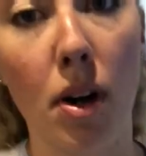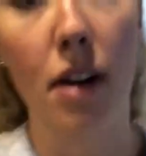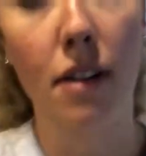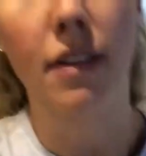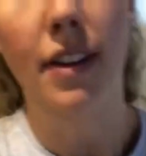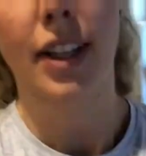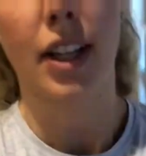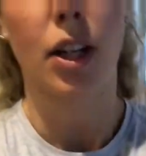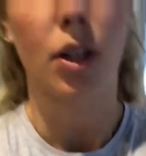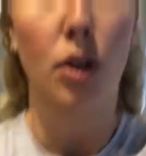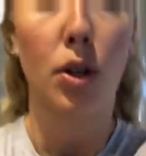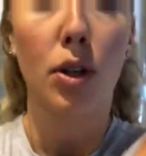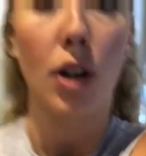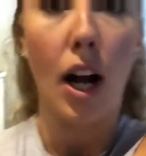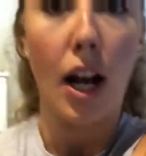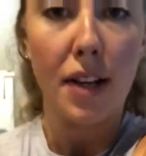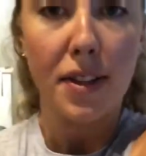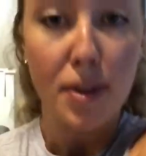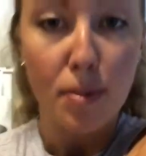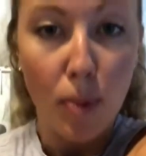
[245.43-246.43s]
of like a
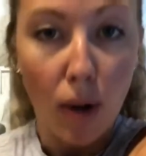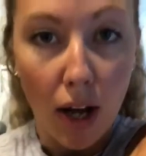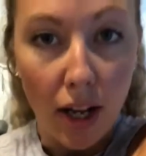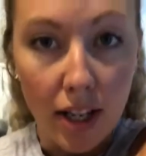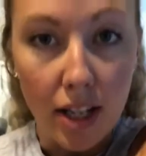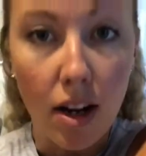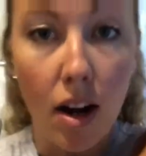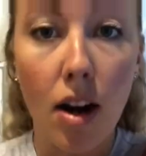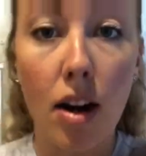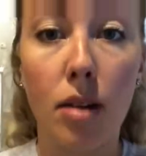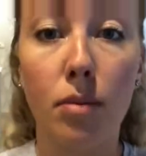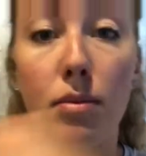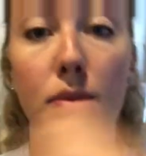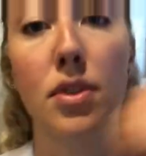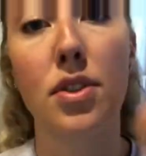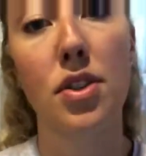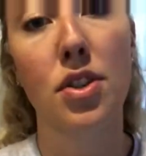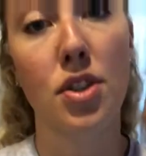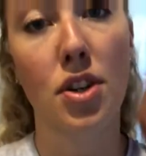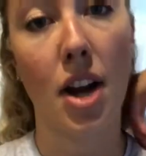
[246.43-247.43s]
cross body arm
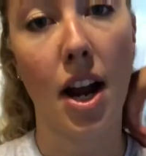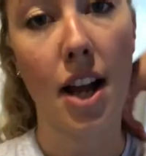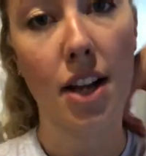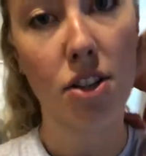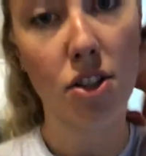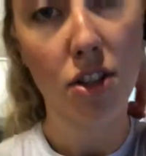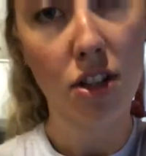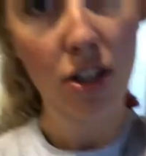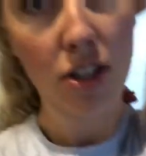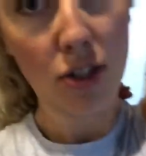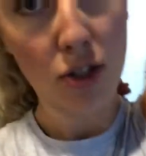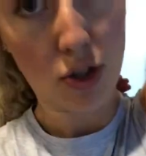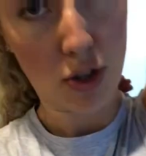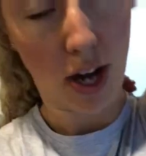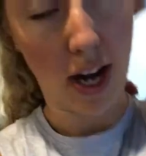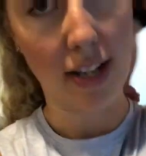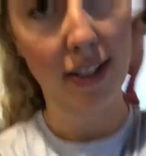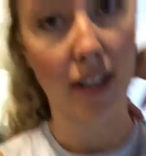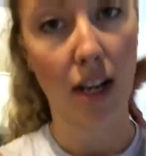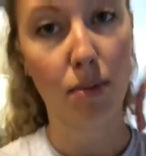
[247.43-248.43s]
stretch,
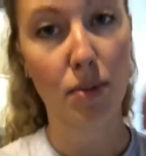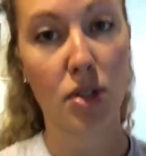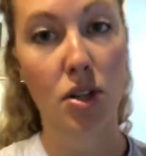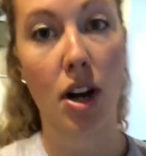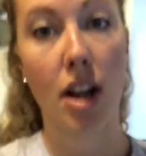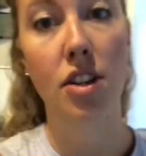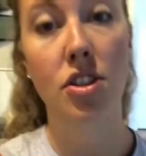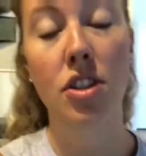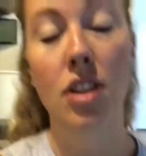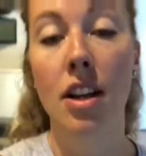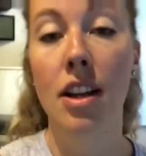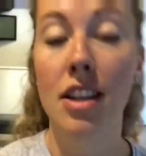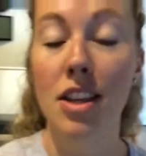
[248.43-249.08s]
tricep stretch.